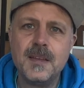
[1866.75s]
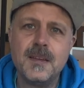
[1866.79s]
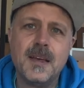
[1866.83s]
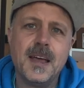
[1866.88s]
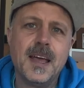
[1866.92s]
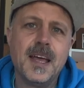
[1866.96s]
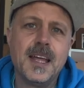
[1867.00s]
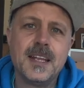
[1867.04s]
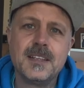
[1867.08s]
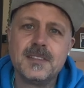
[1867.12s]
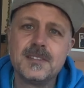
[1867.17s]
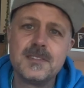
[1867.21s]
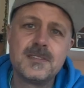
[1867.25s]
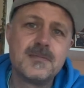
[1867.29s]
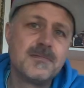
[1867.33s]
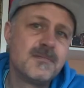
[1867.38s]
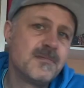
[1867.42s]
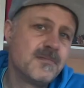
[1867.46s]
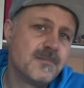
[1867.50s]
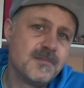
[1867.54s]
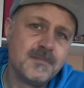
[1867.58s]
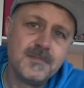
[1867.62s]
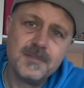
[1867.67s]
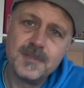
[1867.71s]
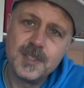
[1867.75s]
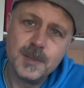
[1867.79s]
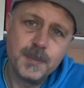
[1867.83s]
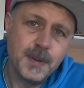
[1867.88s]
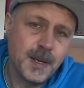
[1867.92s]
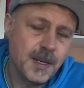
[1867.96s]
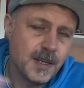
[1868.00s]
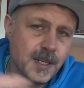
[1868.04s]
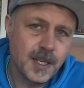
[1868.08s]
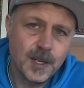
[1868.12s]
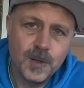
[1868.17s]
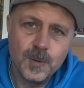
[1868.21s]
and
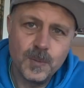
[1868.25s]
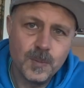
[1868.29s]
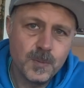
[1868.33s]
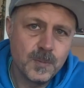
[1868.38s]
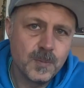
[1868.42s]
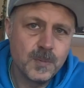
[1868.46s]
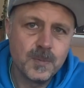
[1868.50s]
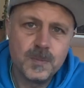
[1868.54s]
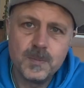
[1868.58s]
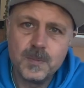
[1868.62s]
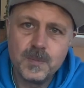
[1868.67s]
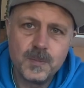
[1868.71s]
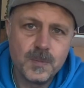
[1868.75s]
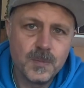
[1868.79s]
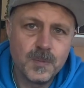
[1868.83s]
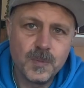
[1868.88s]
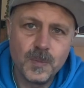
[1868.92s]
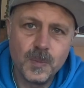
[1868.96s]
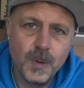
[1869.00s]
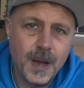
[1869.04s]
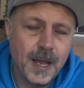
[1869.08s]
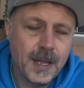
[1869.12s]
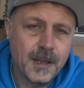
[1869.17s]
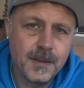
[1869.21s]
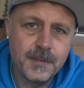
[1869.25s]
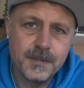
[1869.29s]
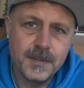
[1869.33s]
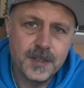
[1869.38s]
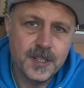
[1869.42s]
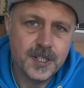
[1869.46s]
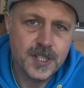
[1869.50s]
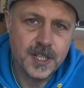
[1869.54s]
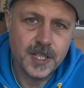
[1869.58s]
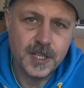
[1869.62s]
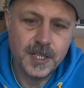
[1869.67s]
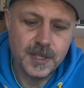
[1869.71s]
depending on where you're
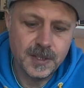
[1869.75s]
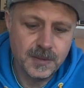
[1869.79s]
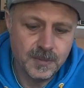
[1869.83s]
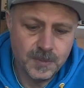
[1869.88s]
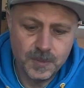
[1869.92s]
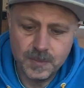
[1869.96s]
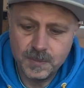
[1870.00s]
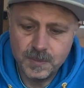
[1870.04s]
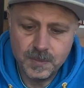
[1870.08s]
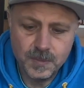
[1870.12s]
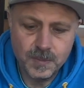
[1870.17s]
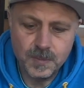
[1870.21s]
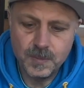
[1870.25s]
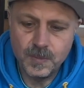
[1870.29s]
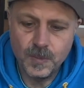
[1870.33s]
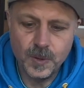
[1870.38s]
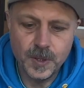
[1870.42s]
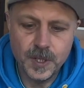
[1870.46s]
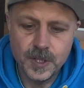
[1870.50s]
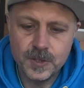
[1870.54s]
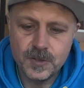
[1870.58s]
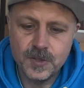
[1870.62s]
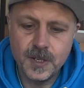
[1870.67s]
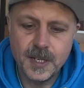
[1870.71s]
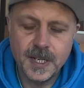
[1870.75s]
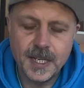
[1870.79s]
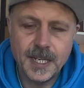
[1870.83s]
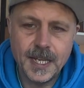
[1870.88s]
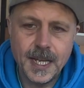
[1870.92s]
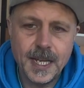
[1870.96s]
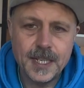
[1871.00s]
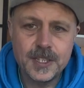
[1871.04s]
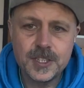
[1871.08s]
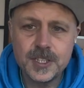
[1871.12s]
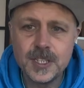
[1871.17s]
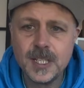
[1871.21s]
fishing and what you're trying to
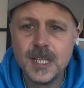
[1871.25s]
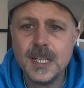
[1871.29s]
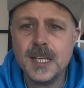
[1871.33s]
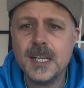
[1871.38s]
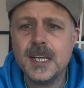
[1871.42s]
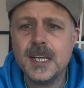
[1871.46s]
catch.